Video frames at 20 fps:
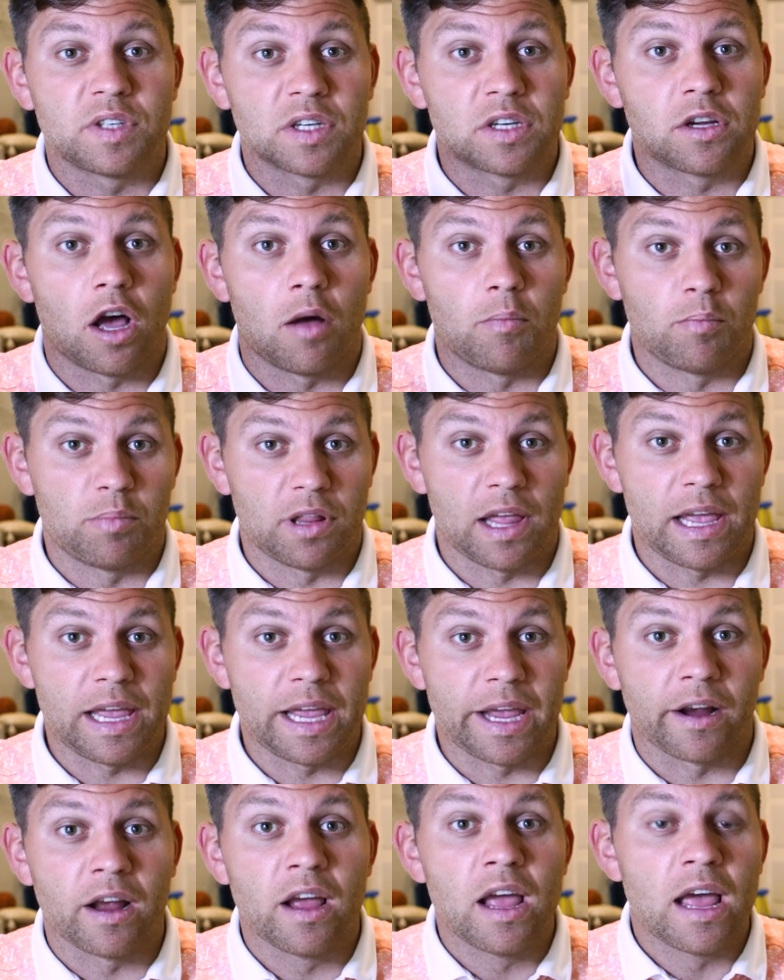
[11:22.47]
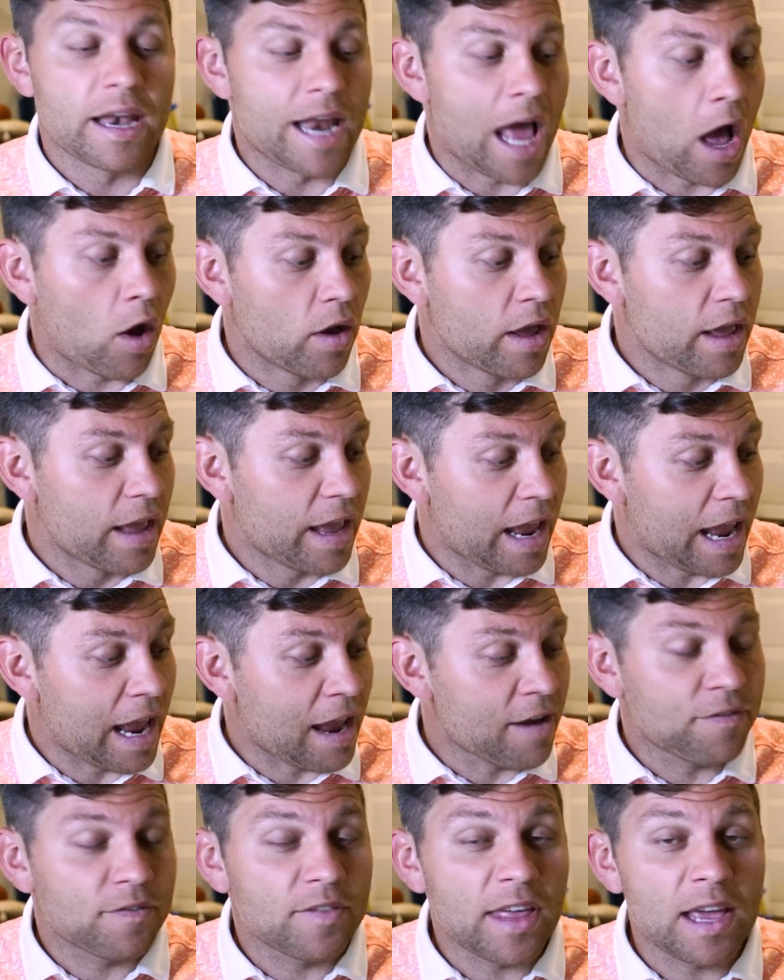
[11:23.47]
to come play here. Now,
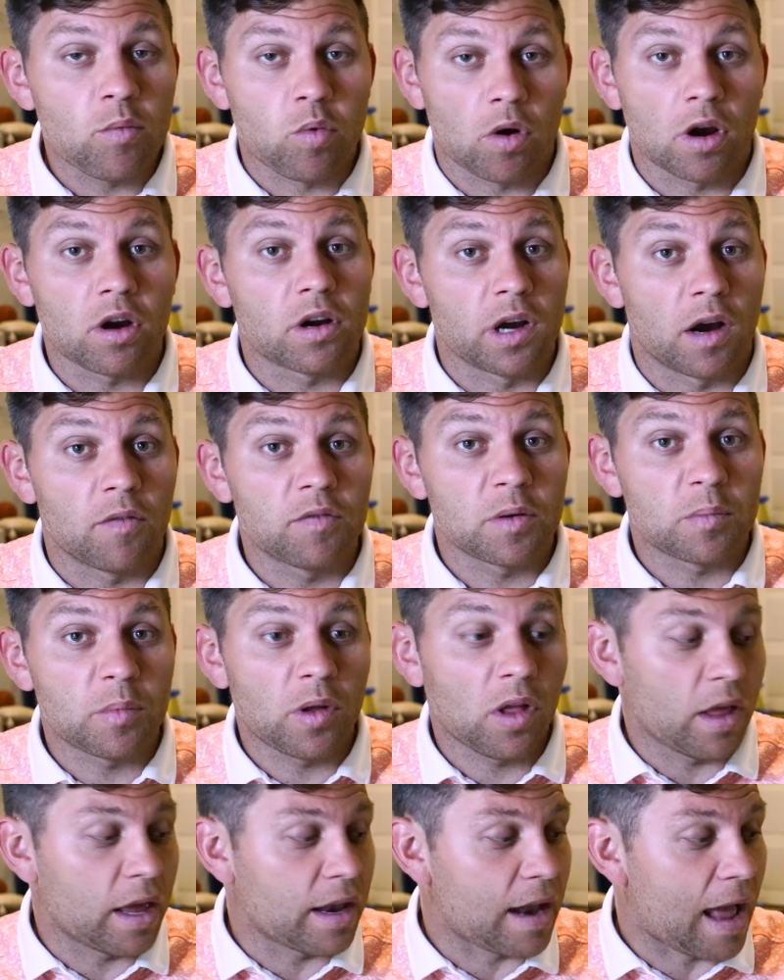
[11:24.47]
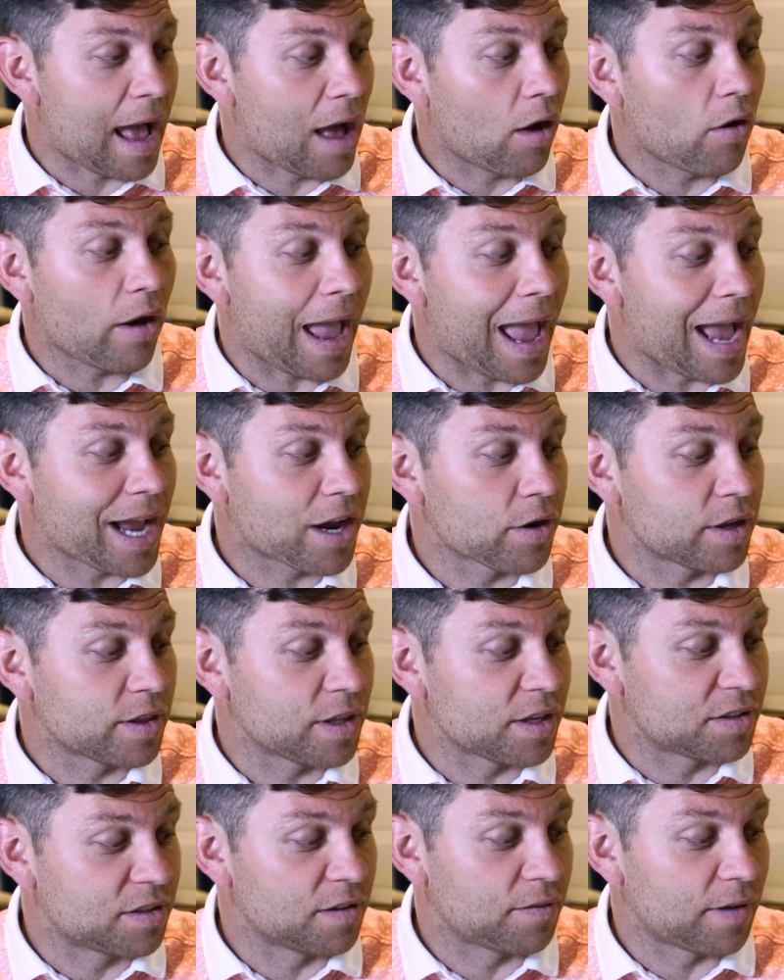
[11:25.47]
if they weren't comfortable in how accurate
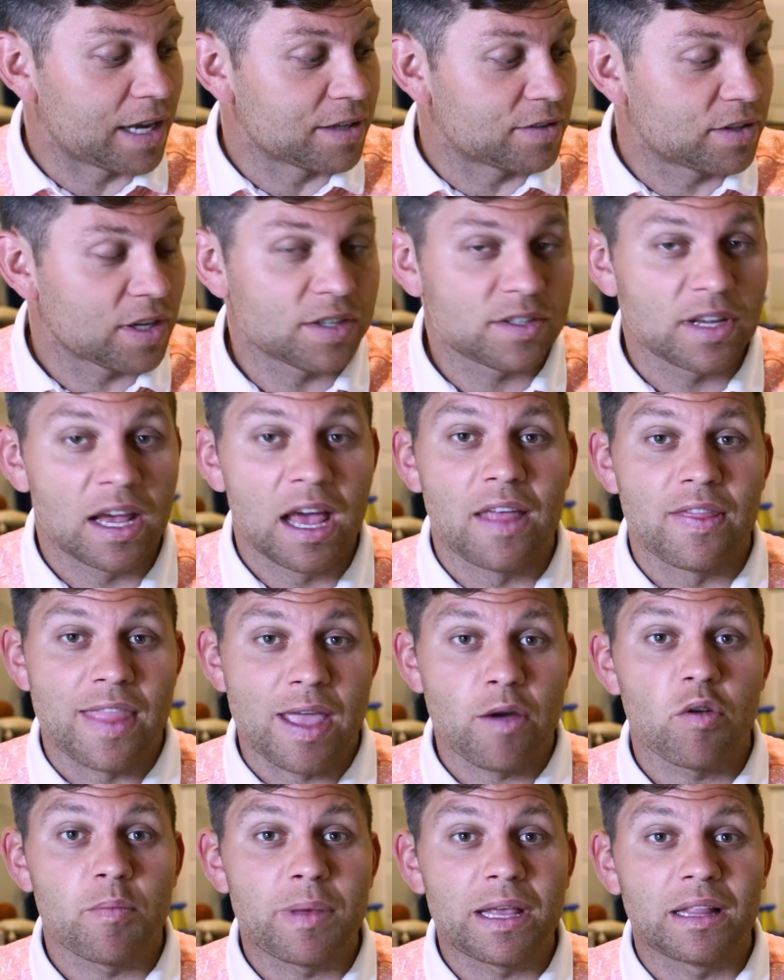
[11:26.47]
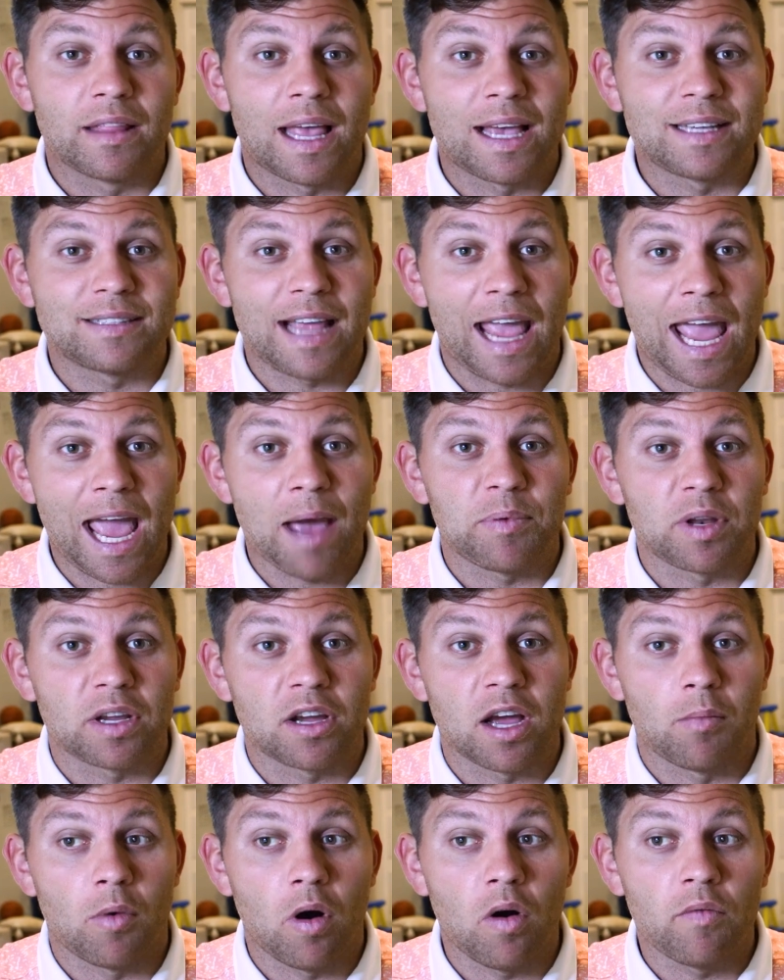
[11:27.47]
this device is, they would be less apt to
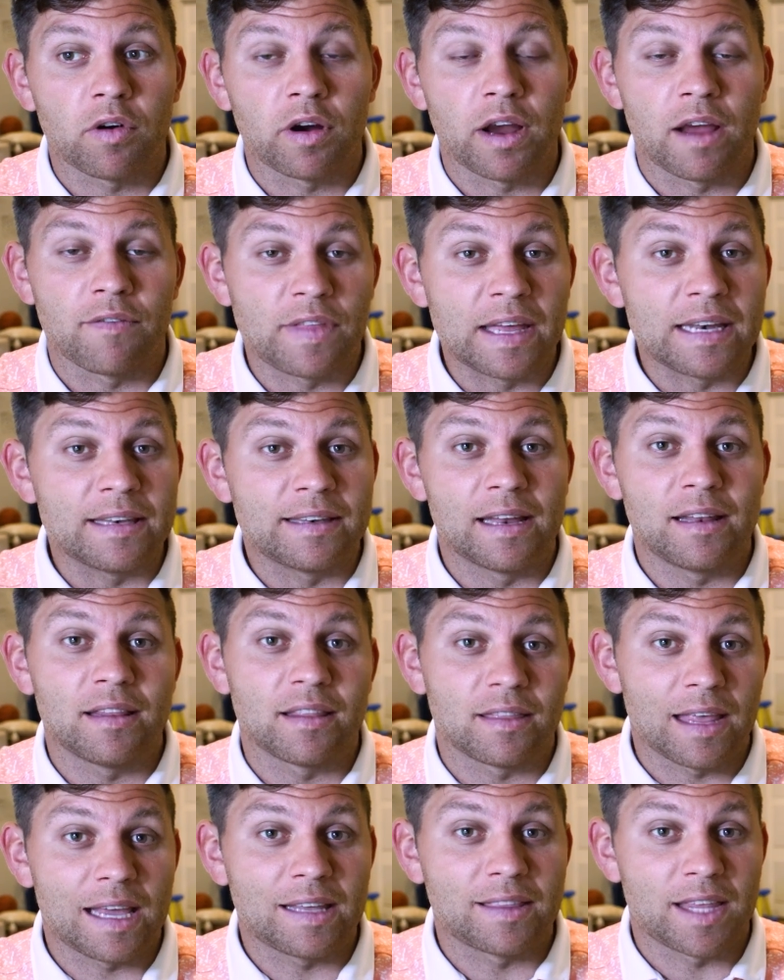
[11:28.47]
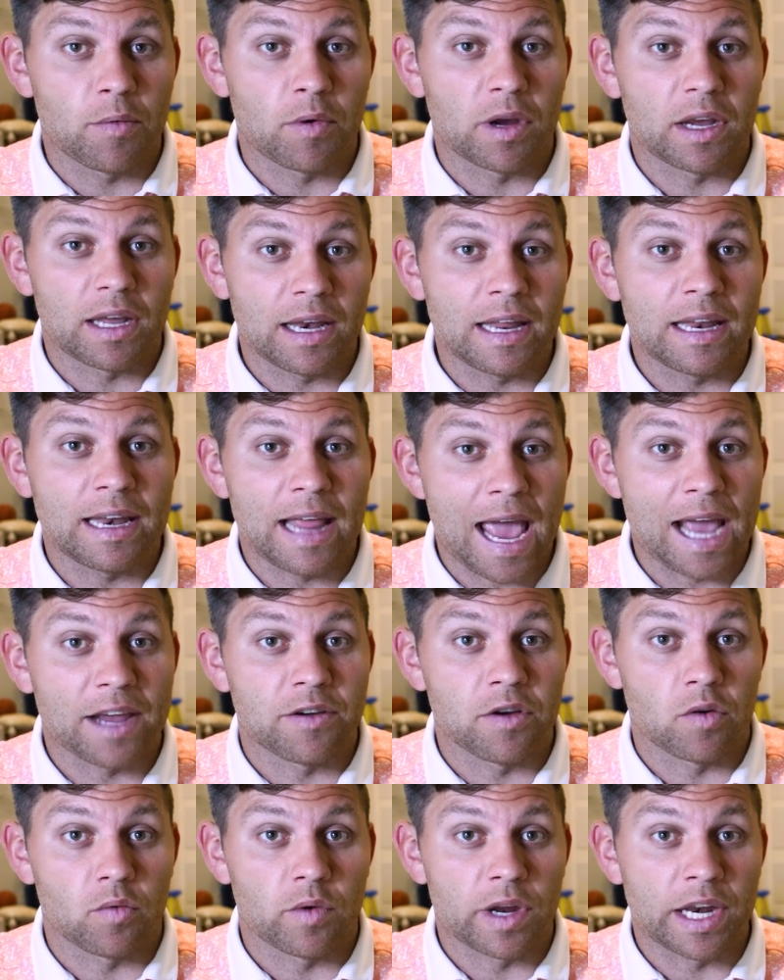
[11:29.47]
come over if they didn't think they were getting
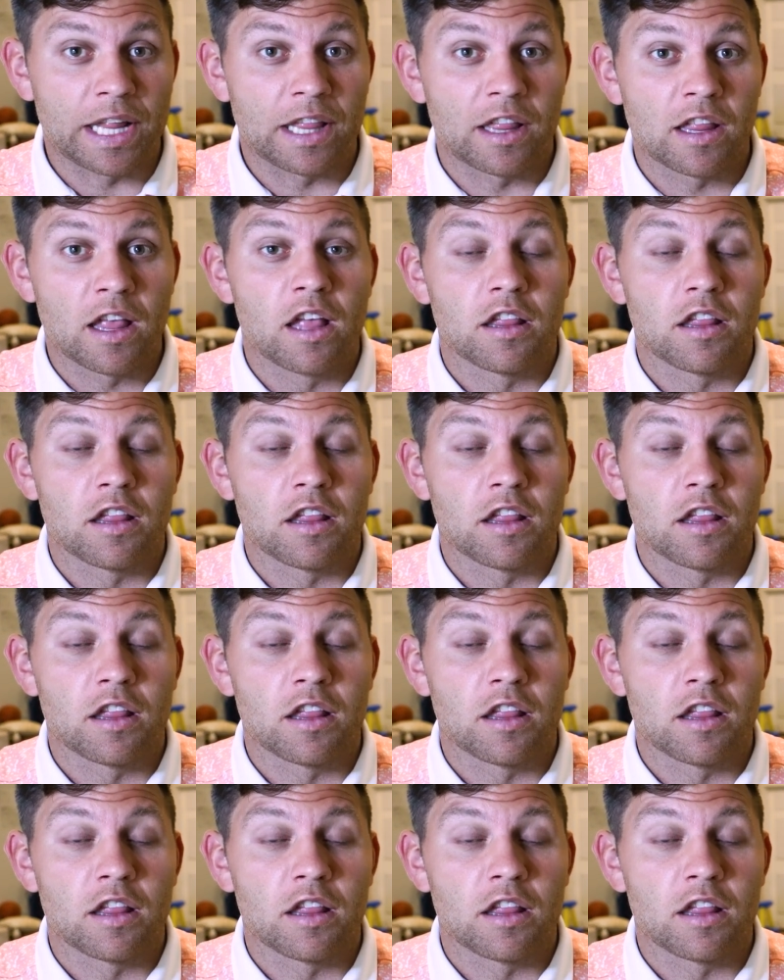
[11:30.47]
accurate readings.